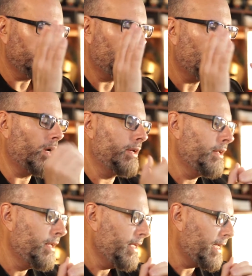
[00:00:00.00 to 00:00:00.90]
to
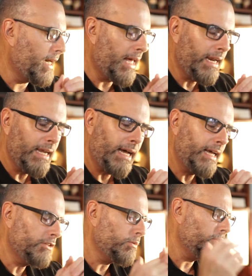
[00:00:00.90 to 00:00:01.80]
one. And a lot of
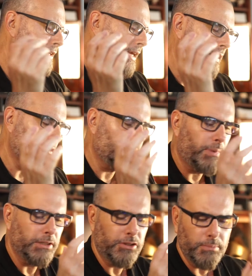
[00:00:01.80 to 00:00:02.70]
guys will say that's a
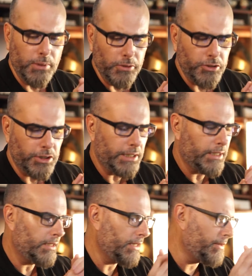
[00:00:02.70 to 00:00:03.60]
bunch of
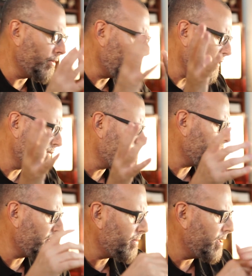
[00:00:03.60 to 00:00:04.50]
bullshit and oh, blah,
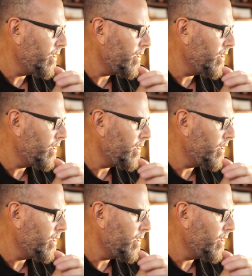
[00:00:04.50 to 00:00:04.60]
blah, blah.